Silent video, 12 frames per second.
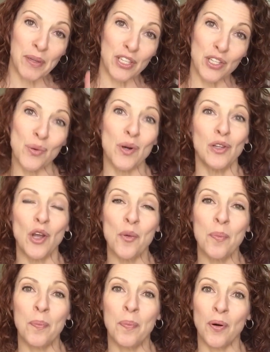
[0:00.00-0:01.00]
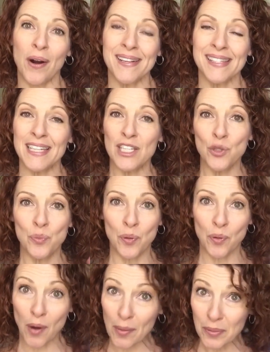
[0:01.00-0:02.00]
but you are low porosity, you
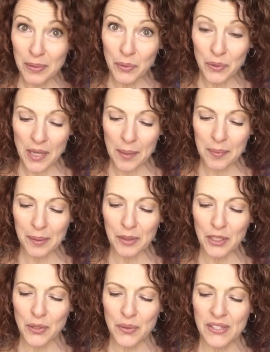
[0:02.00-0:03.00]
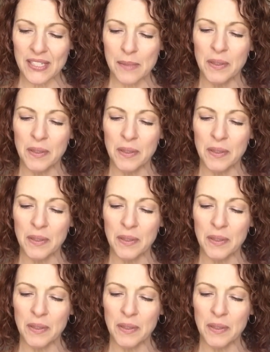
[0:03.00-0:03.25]
probably will not be able to use this,